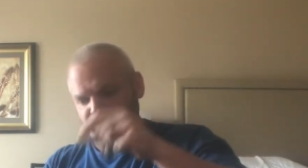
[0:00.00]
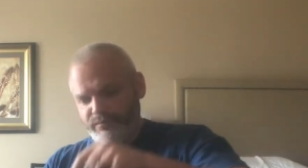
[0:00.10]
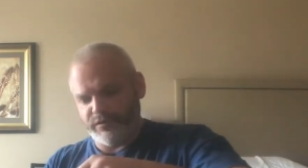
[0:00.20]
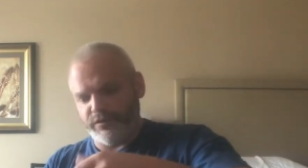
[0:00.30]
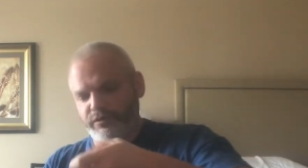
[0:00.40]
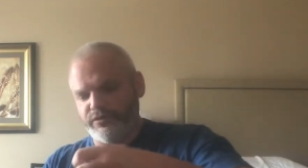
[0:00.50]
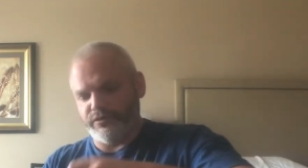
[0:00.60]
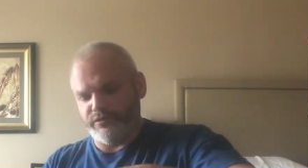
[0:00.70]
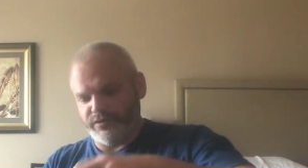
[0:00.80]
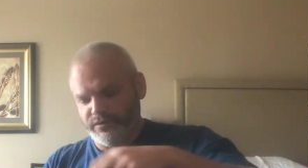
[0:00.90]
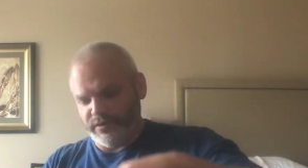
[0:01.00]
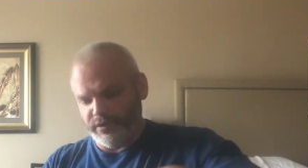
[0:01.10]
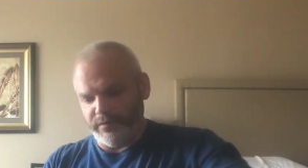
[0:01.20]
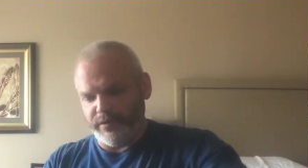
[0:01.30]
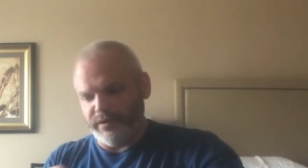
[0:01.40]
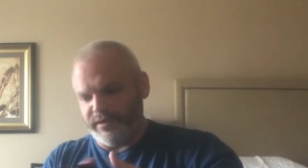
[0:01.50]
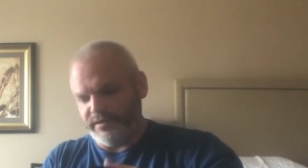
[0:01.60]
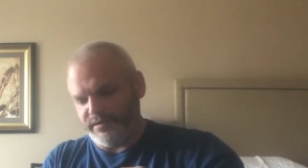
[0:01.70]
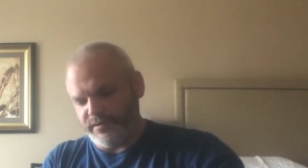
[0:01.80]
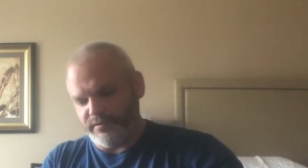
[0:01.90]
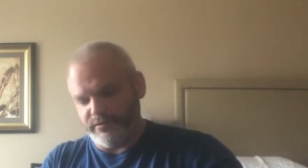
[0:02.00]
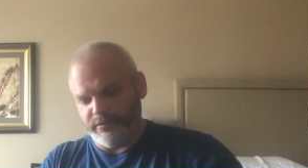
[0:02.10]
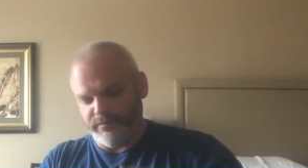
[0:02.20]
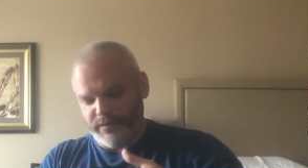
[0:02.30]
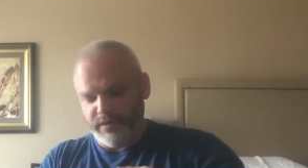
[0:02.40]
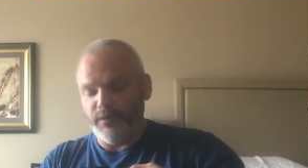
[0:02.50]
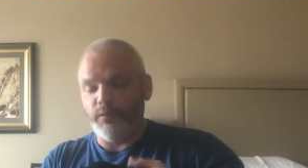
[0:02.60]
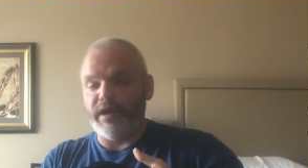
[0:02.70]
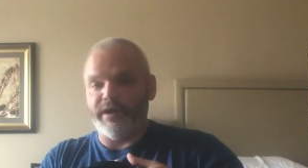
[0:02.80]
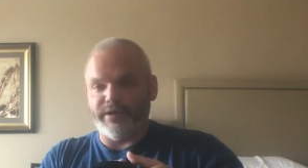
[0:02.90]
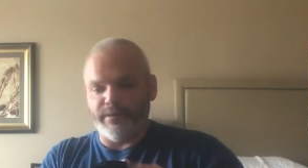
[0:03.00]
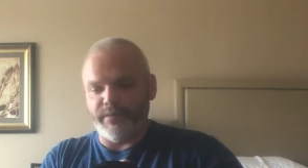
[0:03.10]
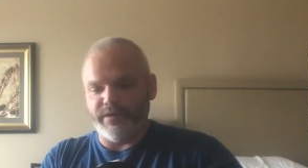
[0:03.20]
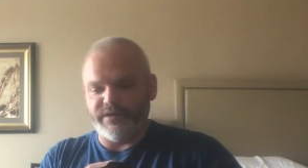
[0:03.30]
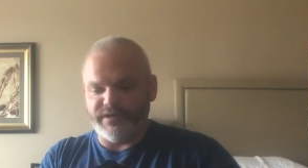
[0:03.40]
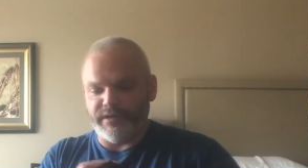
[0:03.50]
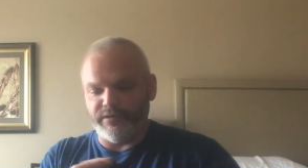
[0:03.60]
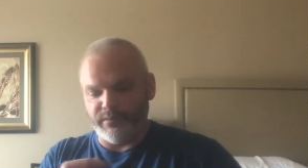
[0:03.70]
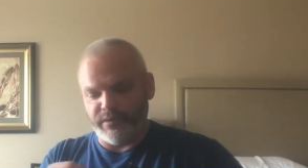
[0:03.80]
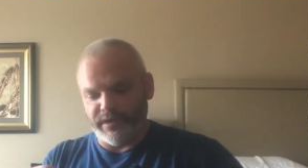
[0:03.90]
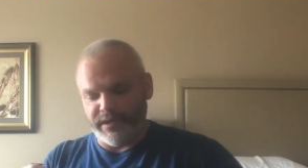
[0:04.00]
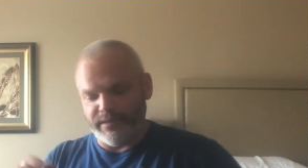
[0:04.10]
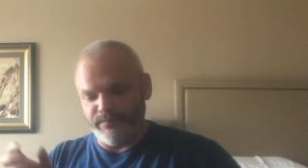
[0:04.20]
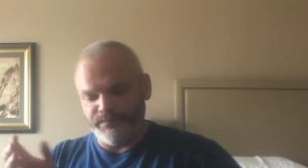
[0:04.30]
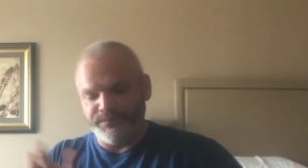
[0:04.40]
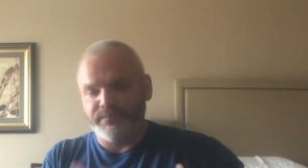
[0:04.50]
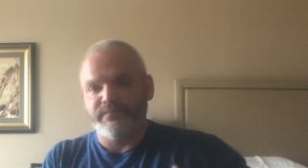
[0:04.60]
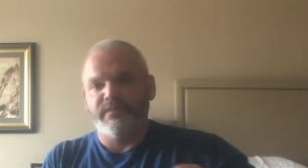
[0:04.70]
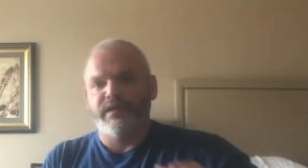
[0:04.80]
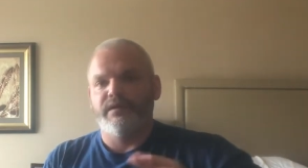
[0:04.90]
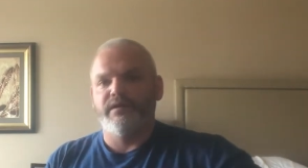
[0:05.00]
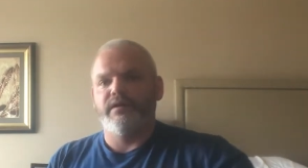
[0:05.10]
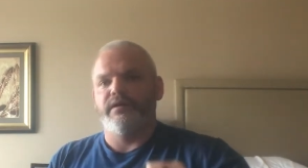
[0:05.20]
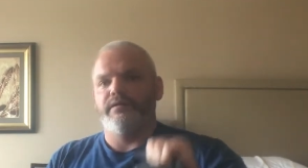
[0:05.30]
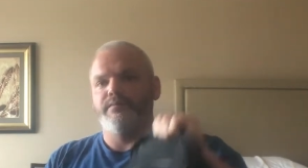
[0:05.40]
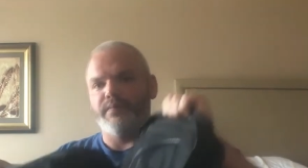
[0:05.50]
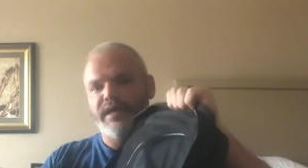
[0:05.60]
for chargers, earbuds, or wired earbuds to get on the plane. The main